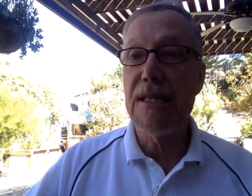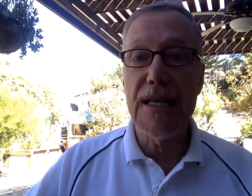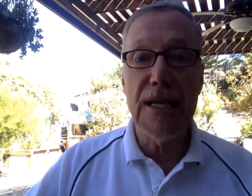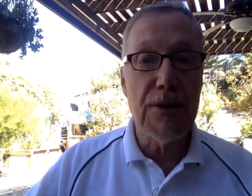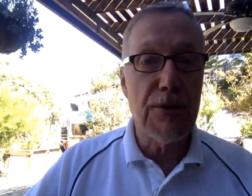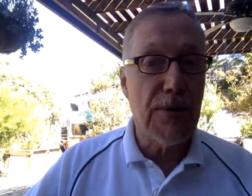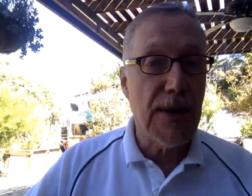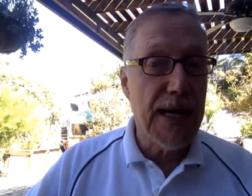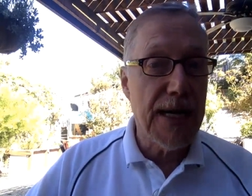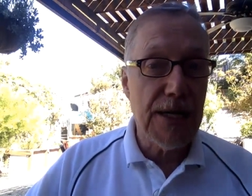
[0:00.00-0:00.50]

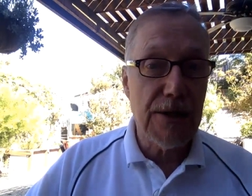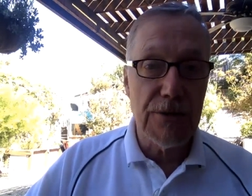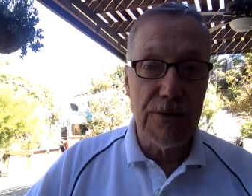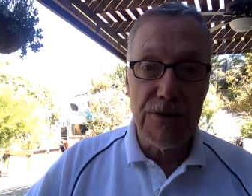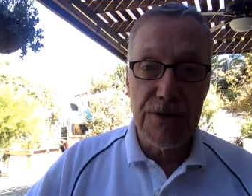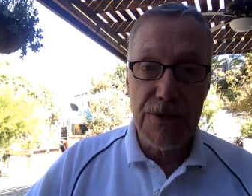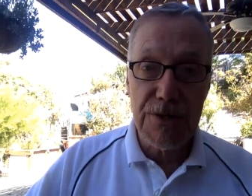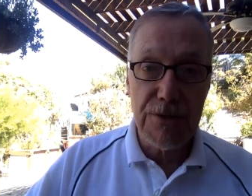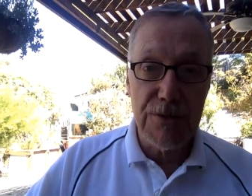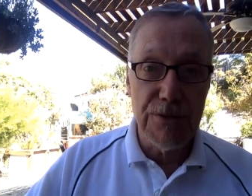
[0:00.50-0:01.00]

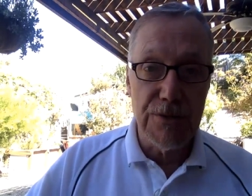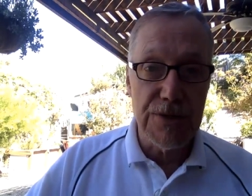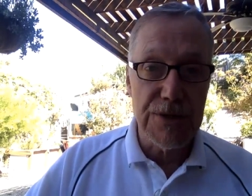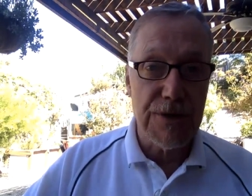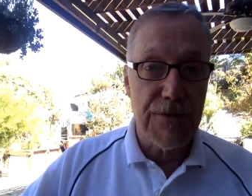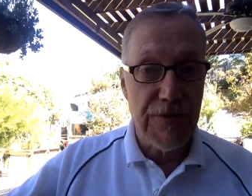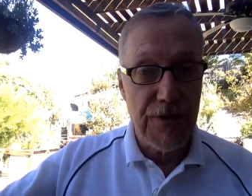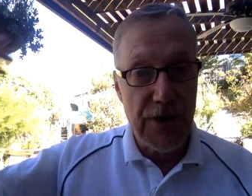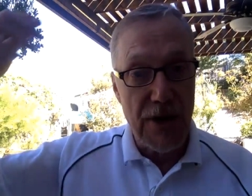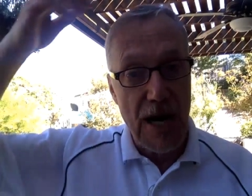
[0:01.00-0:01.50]
theoretical
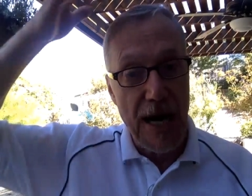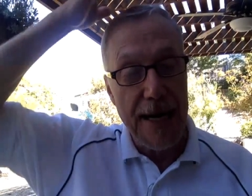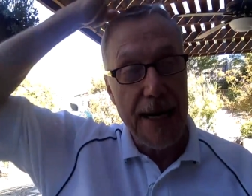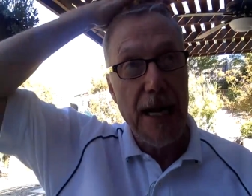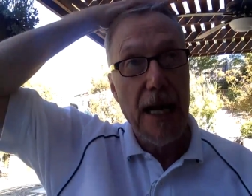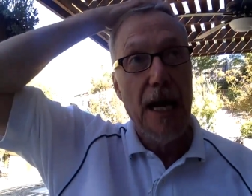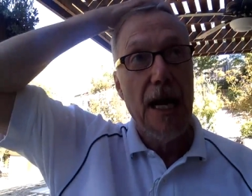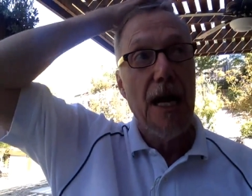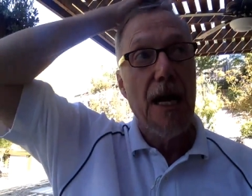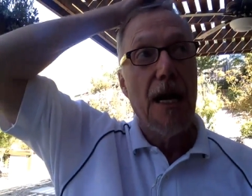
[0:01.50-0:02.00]
schools of thought,